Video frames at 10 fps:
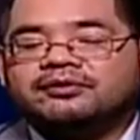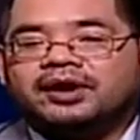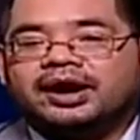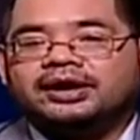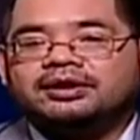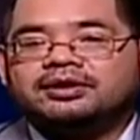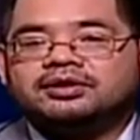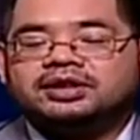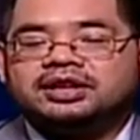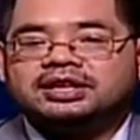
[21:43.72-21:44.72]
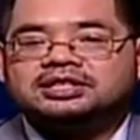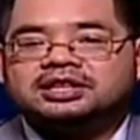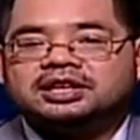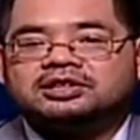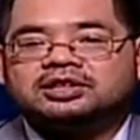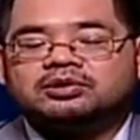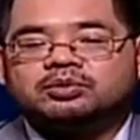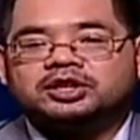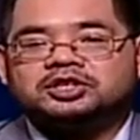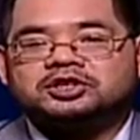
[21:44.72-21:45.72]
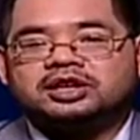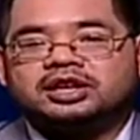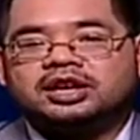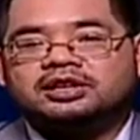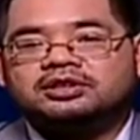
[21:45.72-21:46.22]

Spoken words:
we find the incident in which the